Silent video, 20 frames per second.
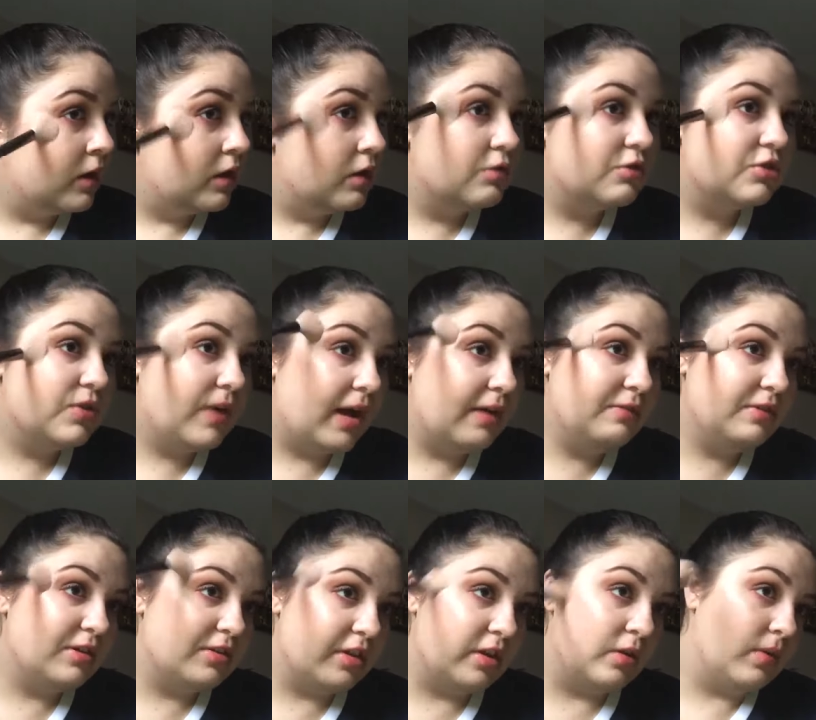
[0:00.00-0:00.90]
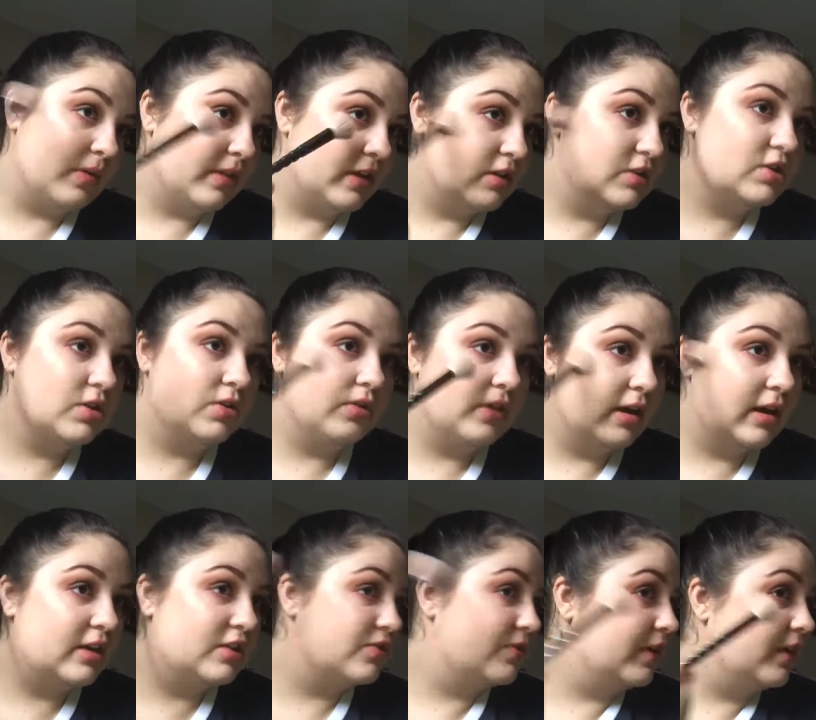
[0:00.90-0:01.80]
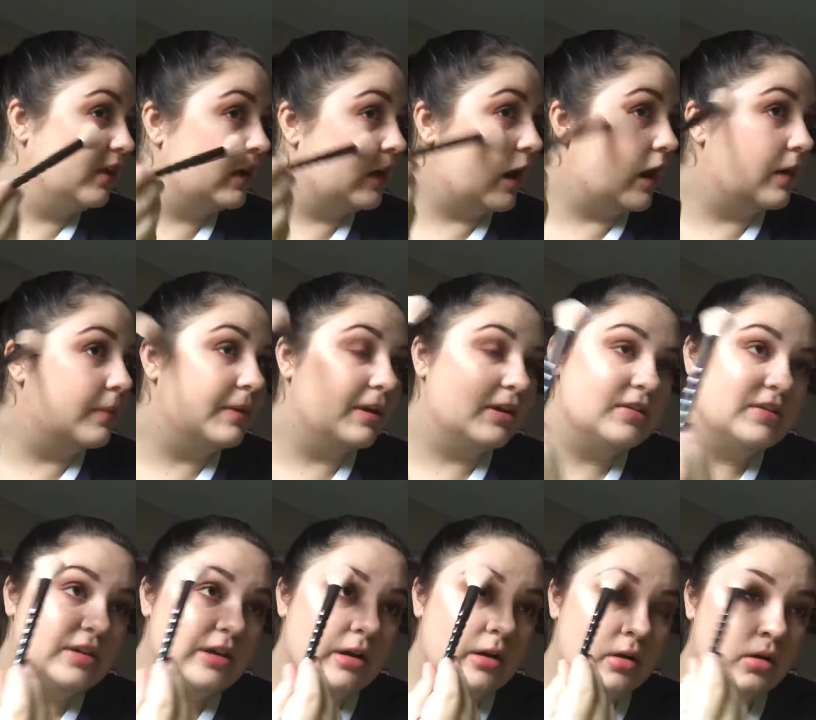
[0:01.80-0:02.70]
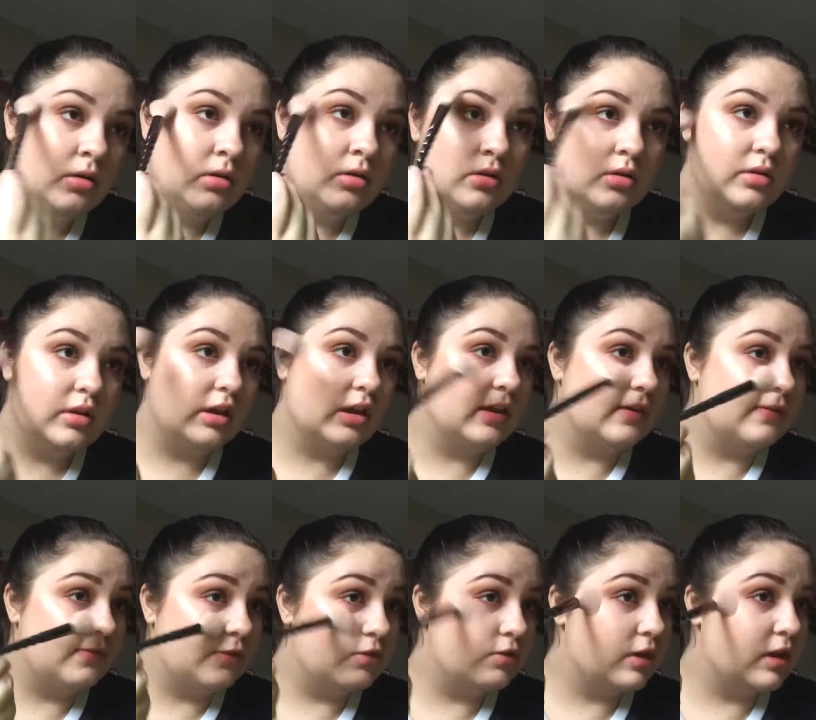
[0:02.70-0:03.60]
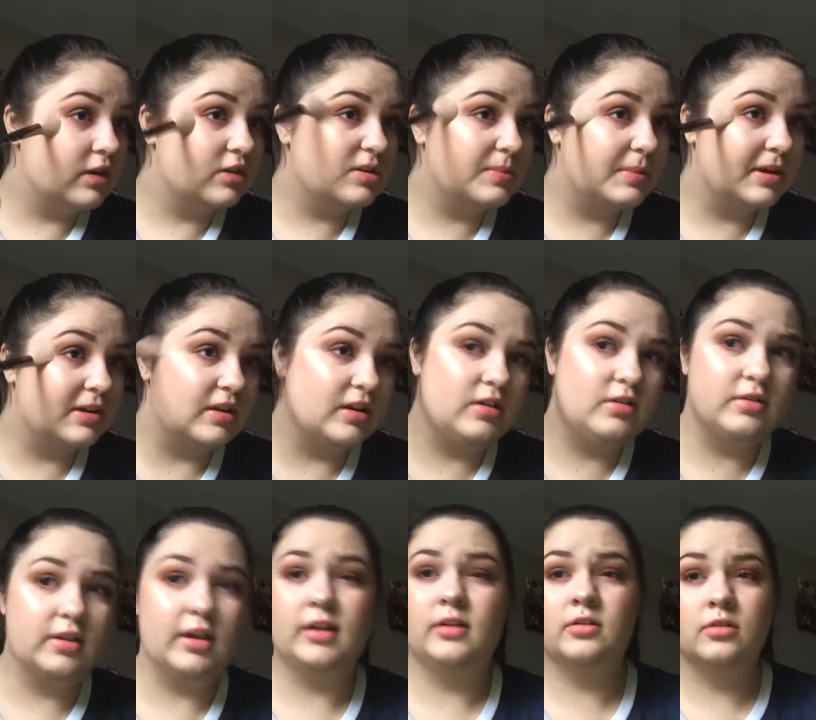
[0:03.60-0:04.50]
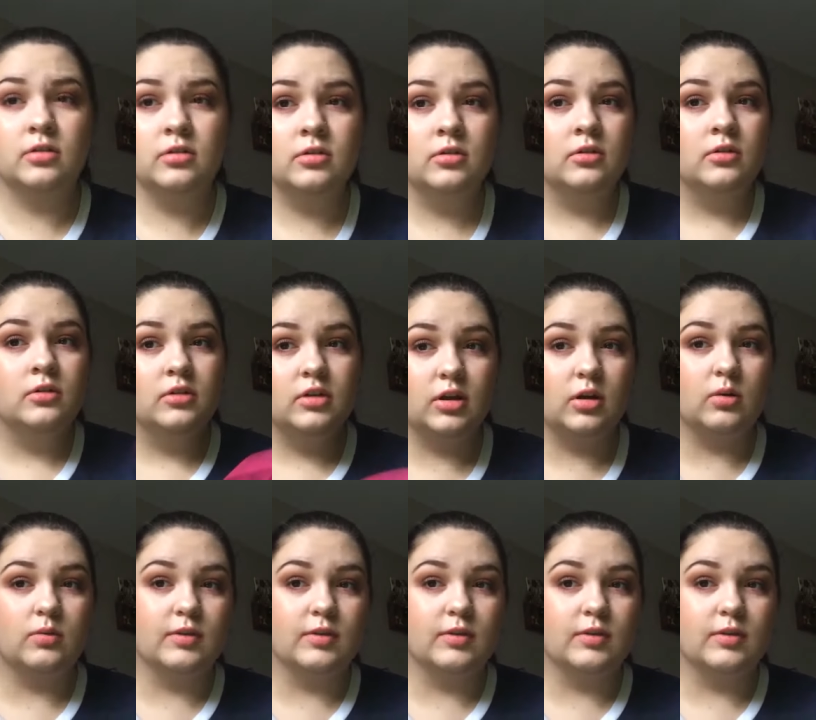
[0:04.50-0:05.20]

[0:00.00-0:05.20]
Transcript: You can do everything with it. So, like, it's really not a big deal. Like, if you think it's a big deal, then get